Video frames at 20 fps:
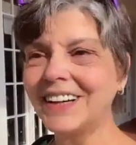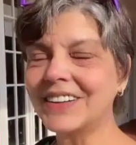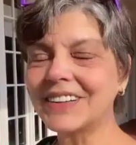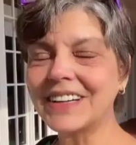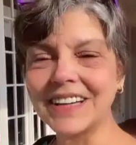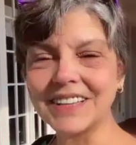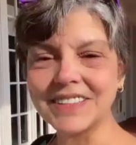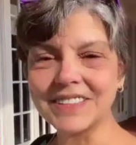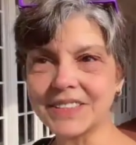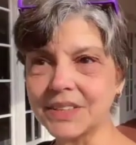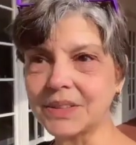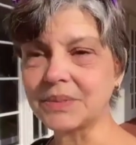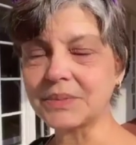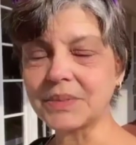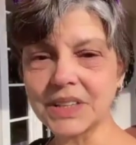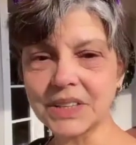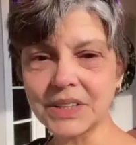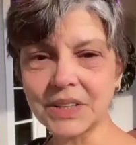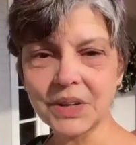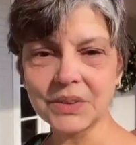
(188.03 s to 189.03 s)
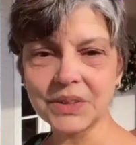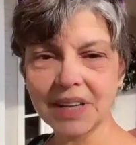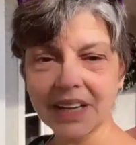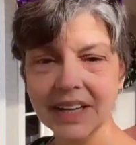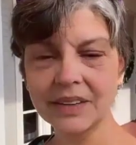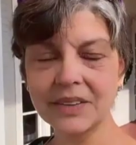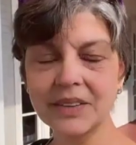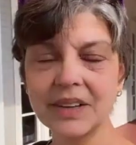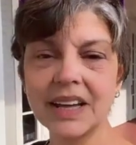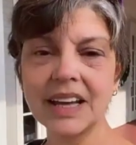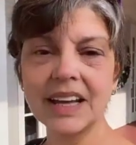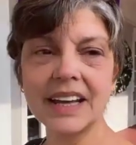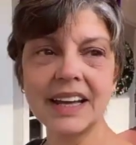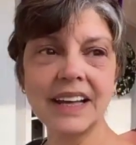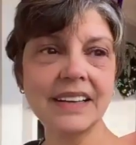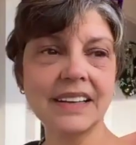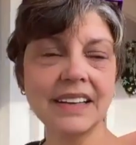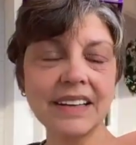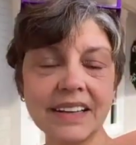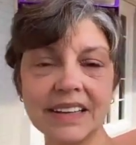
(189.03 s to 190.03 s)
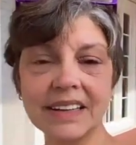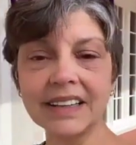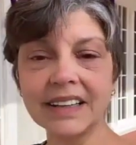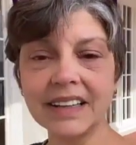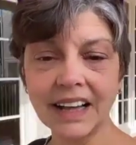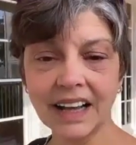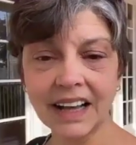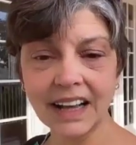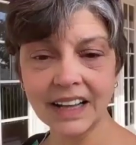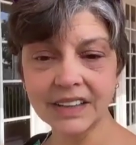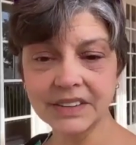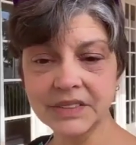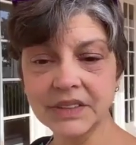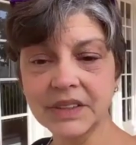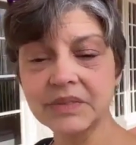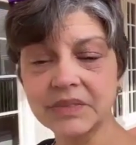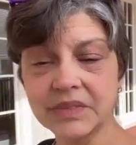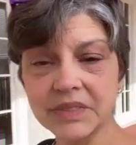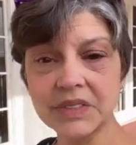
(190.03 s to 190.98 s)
Okay, so I'm going to go now, and I'll